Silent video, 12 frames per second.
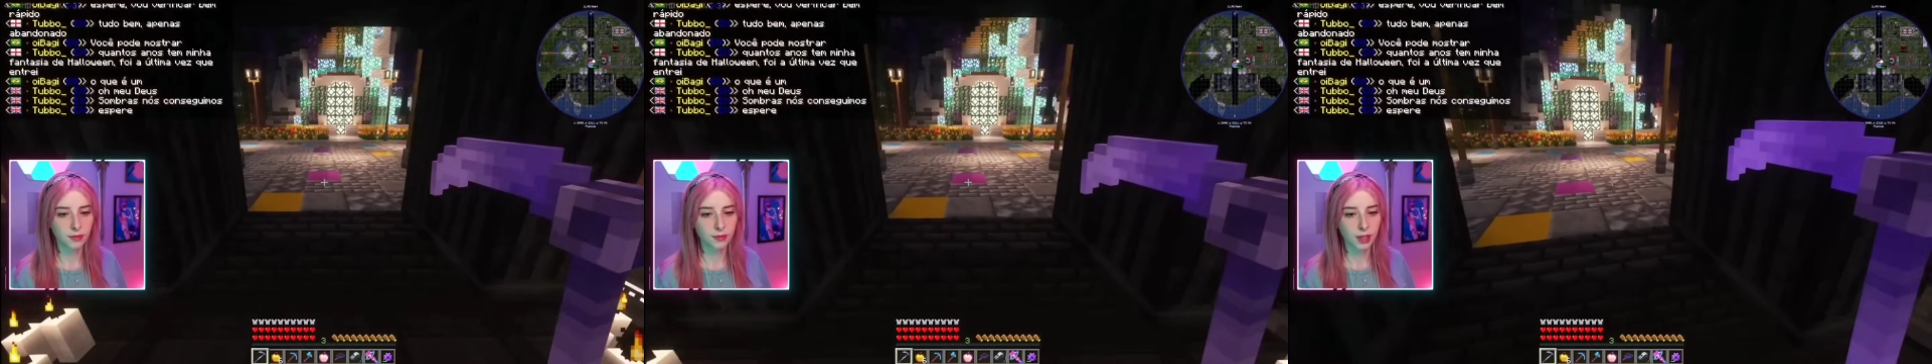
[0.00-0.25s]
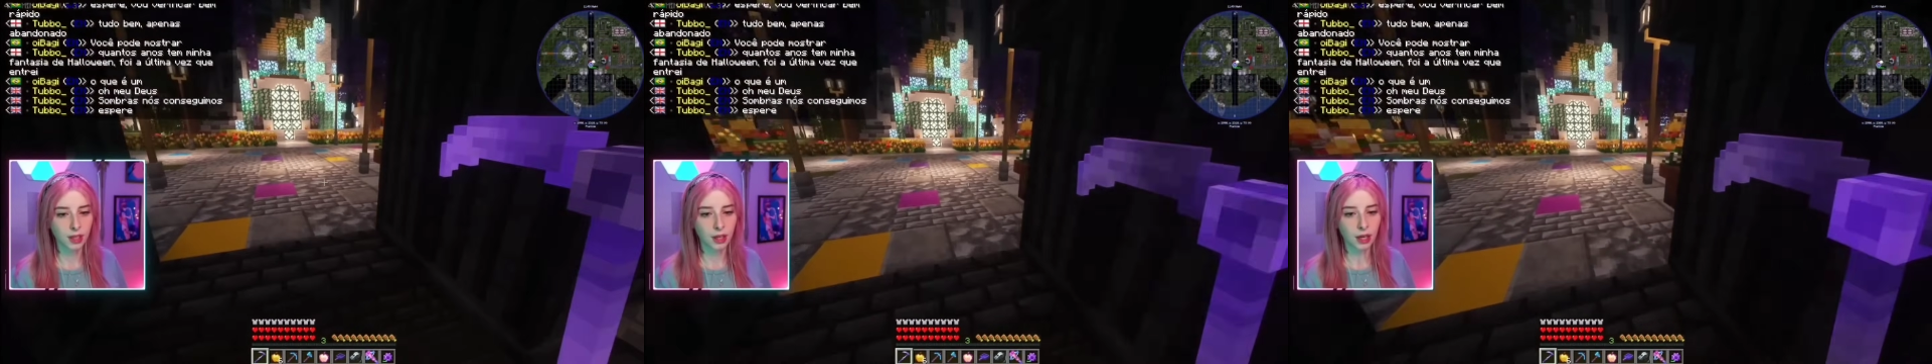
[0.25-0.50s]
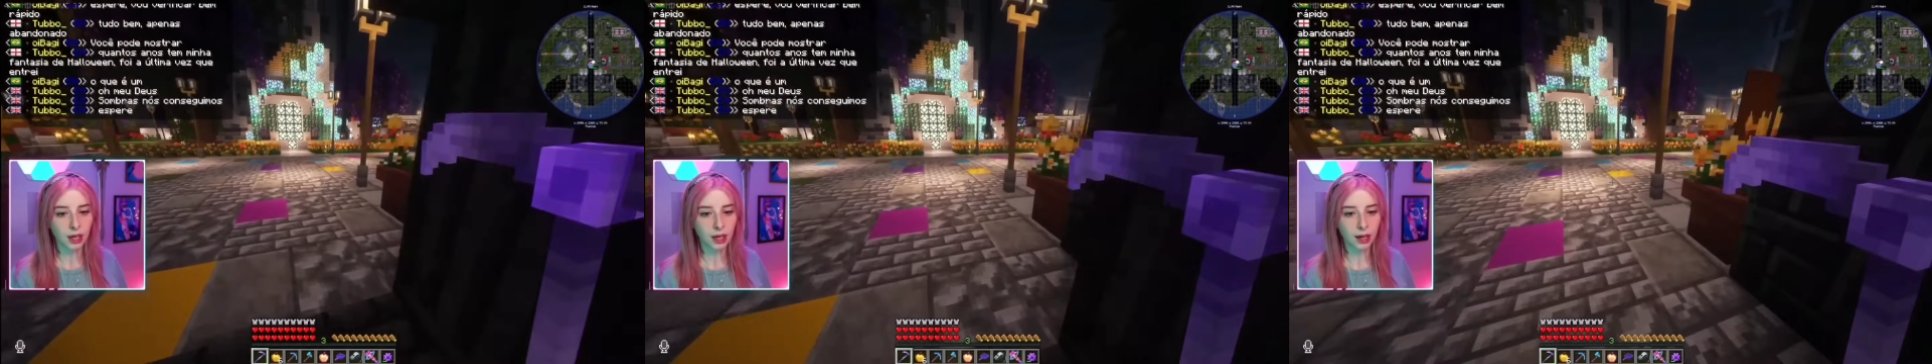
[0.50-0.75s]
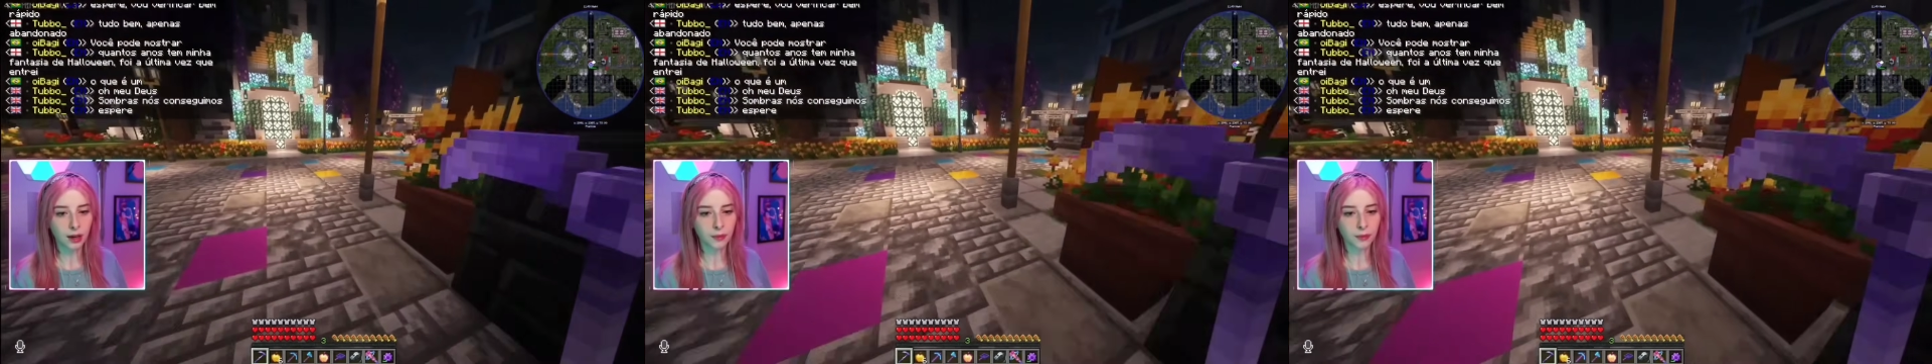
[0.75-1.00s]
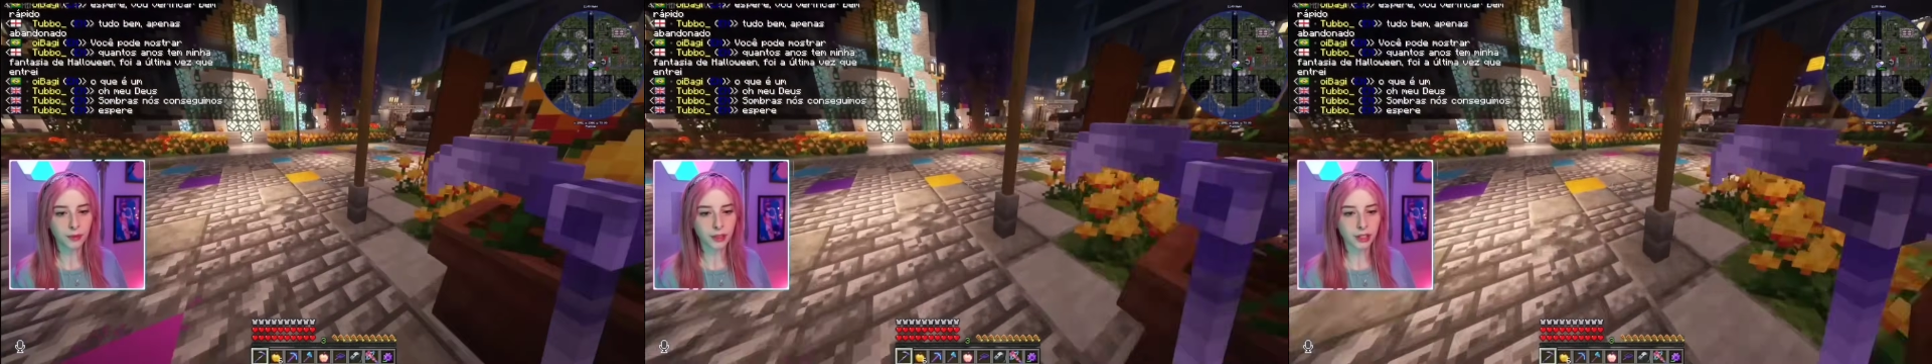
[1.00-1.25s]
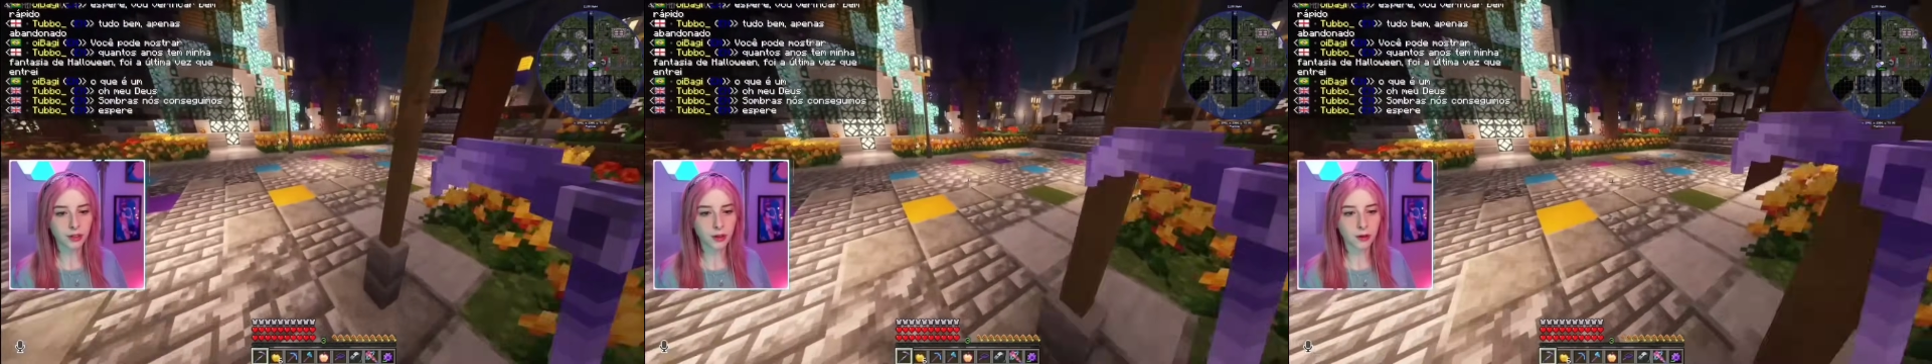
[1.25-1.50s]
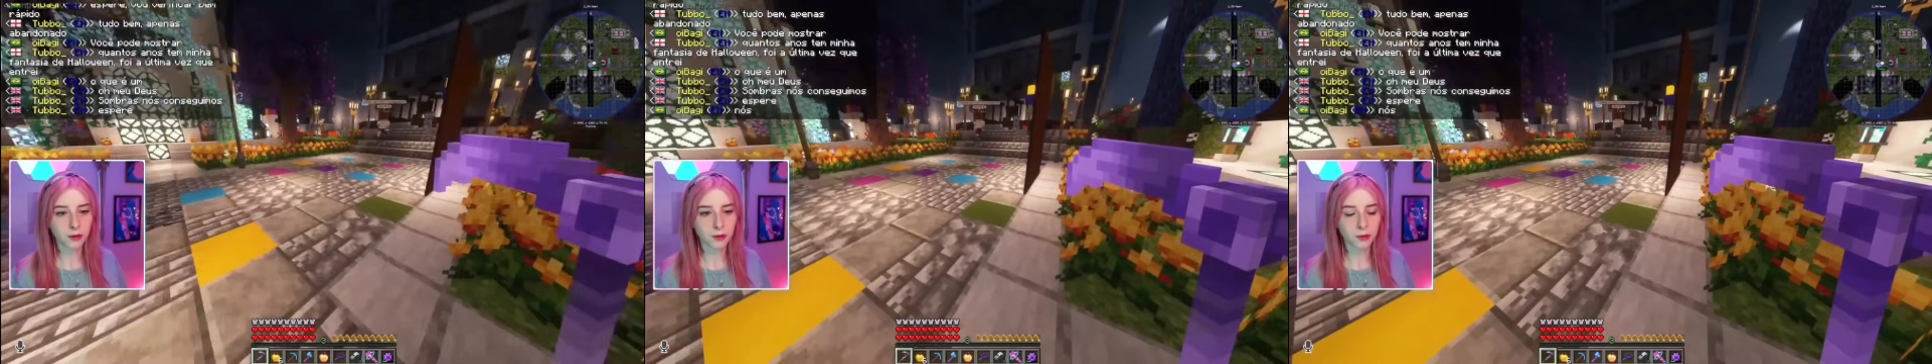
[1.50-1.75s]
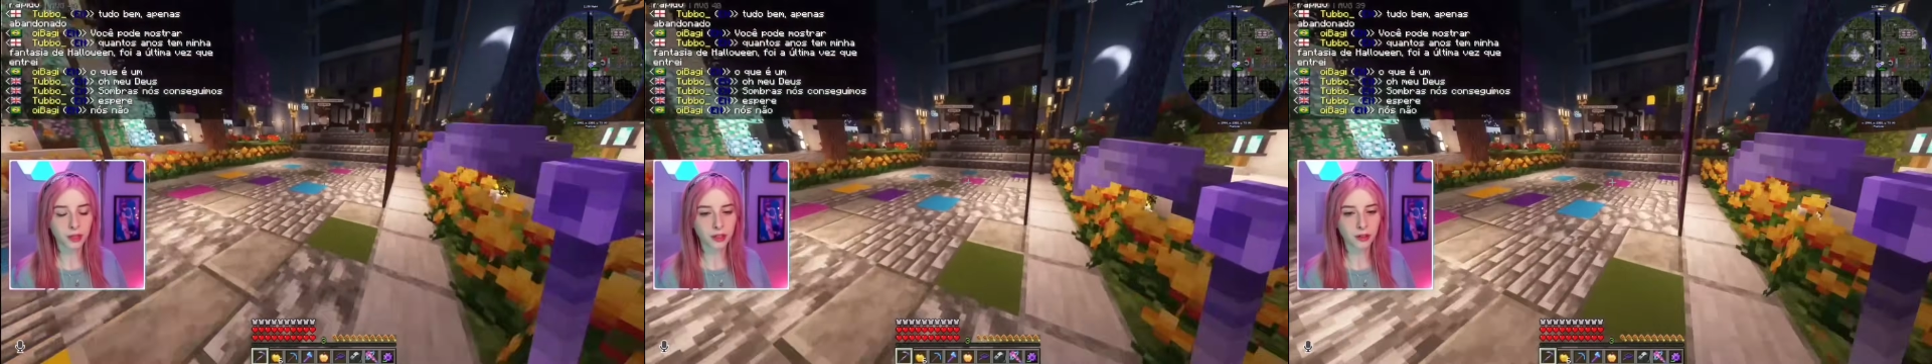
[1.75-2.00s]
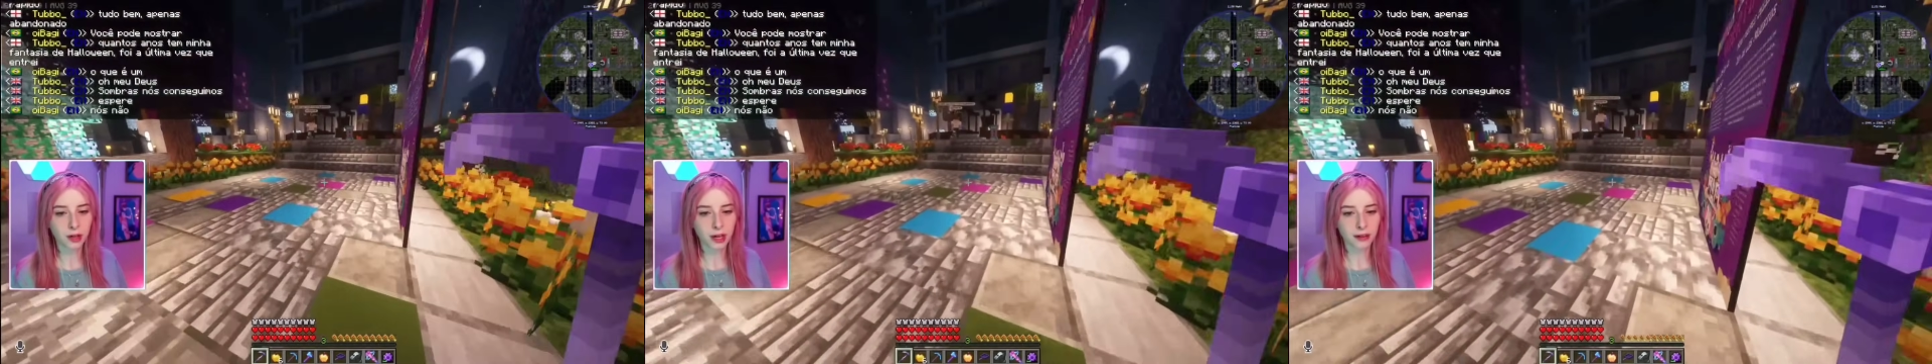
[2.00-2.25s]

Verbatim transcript: Wait. Um, we don't we